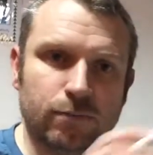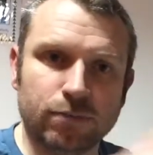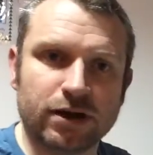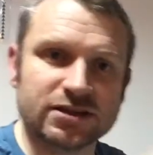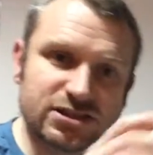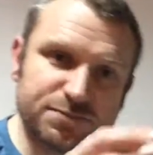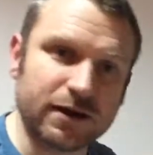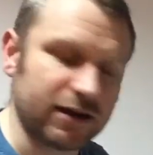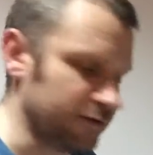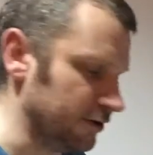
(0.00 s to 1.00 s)
but I
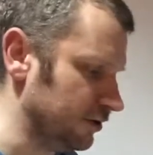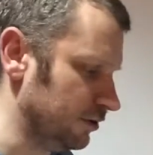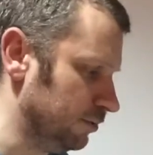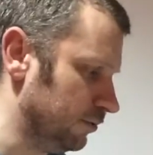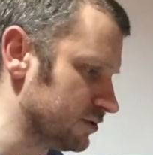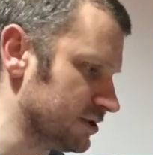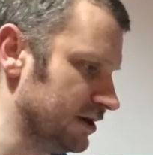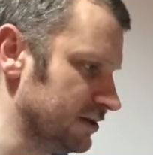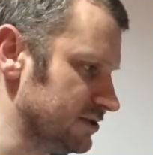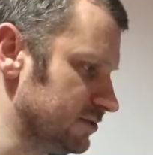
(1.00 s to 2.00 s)
suspect I've got to do both
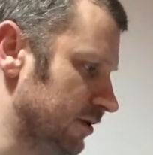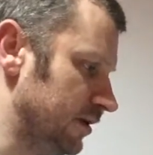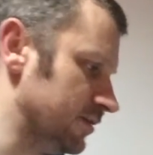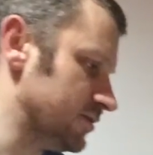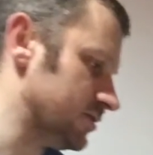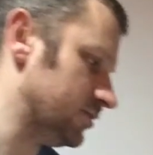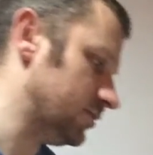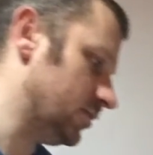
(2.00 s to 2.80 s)
sides as well. So